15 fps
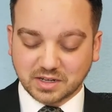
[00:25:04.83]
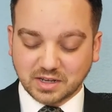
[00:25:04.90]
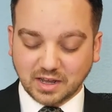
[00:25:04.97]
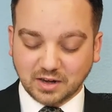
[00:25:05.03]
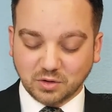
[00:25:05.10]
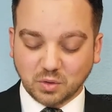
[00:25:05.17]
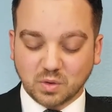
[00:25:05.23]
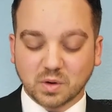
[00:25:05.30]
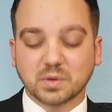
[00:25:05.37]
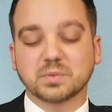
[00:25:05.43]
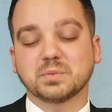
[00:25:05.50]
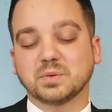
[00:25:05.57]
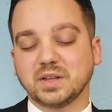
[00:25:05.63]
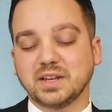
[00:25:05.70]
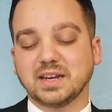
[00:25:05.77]
And Lord,
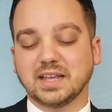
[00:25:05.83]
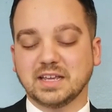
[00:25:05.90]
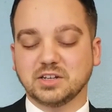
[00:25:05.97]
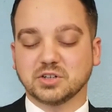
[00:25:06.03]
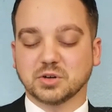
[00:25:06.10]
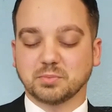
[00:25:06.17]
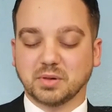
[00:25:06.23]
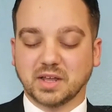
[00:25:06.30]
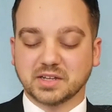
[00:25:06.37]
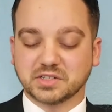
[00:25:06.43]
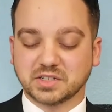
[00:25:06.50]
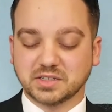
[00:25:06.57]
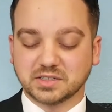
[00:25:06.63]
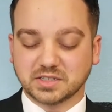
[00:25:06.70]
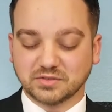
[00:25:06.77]
we need your
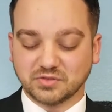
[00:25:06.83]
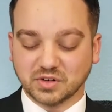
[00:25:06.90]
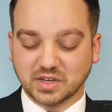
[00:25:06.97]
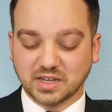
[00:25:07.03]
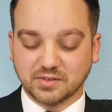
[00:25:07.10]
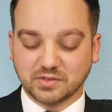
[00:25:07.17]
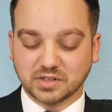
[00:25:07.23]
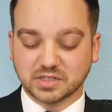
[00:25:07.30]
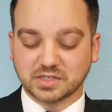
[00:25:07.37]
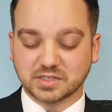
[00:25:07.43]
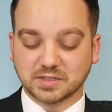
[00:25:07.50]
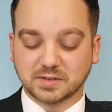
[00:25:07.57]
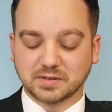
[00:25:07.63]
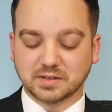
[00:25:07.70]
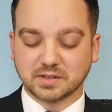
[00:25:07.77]
blessings and forgiveness.
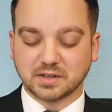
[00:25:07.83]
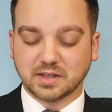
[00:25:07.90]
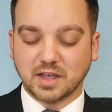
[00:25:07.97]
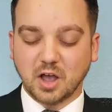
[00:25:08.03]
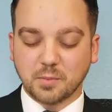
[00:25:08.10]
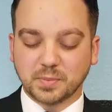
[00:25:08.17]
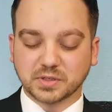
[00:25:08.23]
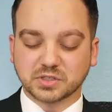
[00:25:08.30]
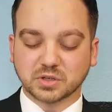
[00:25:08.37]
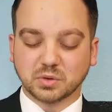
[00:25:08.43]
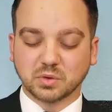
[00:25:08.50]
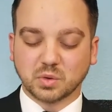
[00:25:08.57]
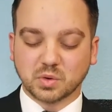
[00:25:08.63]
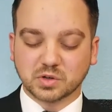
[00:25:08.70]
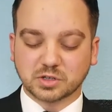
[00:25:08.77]
Help us, O oh
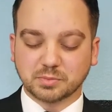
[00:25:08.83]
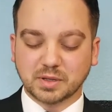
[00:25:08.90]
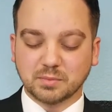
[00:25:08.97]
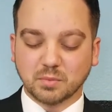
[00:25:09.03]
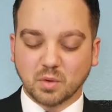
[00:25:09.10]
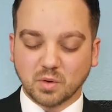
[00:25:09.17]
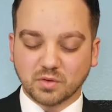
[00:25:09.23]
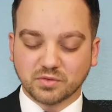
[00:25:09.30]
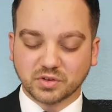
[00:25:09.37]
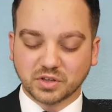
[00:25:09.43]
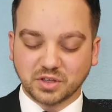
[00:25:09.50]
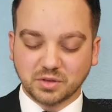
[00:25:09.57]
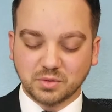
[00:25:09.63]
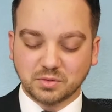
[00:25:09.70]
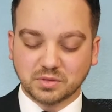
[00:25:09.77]
Lord, to be more for
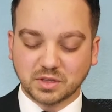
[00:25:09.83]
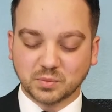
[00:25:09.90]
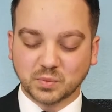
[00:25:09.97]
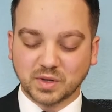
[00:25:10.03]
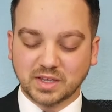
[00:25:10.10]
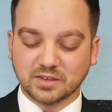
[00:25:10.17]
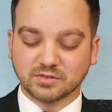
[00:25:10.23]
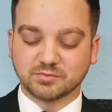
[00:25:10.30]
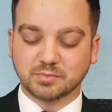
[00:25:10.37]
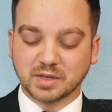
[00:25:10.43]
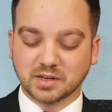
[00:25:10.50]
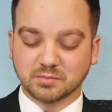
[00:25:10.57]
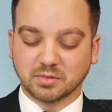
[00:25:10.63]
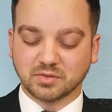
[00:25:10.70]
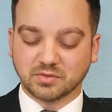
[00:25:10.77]
you than we have
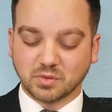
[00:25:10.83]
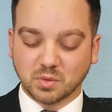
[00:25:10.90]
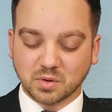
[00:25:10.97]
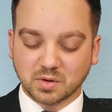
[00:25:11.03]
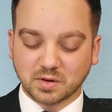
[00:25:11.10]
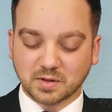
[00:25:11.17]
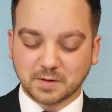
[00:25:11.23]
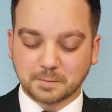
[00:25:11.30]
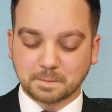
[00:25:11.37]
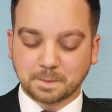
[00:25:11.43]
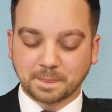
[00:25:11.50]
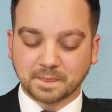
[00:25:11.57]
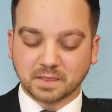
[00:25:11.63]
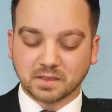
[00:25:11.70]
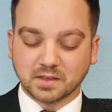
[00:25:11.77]
been before.
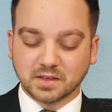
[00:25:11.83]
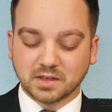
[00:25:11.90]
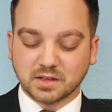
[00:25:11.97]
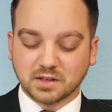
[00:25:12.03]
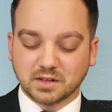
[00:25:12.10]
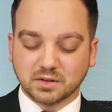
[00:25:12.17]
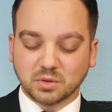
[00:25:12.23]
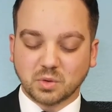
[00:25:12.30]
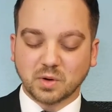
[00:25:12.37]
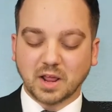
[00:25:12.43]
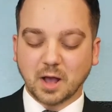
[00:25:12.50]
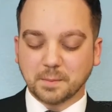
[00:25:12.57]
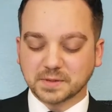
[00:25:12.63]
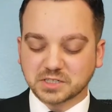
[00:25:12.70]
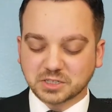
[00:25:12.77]
Lord,
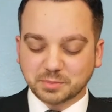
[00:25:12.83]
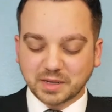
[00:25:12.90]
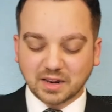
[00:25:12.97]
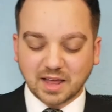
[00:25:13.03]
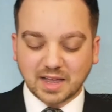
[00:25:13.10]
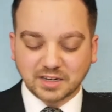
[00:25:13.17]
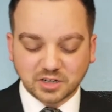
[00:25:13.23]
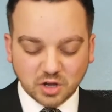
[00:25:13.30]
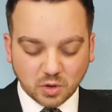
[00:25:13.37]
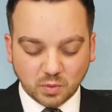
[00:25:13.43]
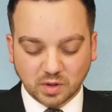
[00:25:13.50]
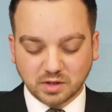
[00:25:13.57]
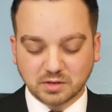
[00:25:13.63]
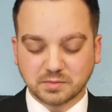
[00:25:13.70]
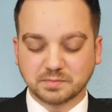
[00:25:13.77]
help us to be like
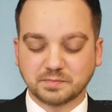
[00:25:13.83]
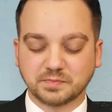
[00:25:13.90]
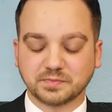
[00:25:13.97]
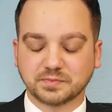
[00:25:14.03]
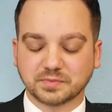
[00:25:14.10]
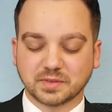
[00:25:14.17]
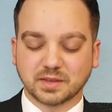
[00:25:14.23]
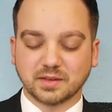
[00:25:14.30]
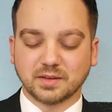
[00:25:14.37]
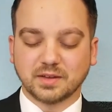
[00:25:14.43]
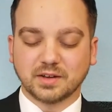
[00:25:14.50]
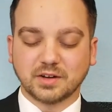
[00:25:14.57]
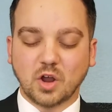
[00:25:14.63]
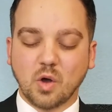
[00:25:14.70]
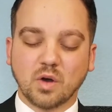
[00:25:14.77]
Noah.
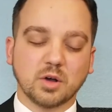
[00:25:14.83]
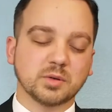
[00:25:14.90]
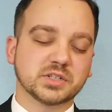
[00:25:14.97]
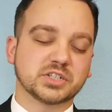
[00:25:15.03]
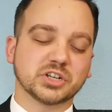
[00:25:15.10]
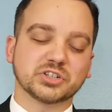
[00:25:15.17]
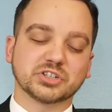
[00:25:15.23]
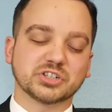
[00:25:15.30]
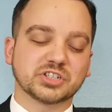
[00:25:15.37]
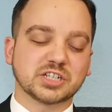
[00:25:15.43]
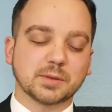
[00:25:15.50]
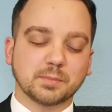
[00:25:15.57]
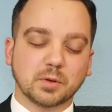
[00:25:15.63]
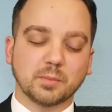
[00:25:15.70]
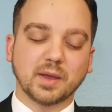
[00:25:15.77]
Noah was just a
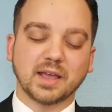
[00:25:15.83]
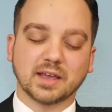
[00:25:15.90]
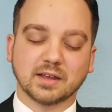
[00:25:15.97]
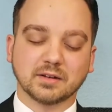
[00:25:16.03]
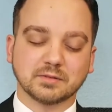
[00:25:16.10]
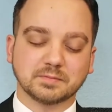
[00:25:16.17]
simple man.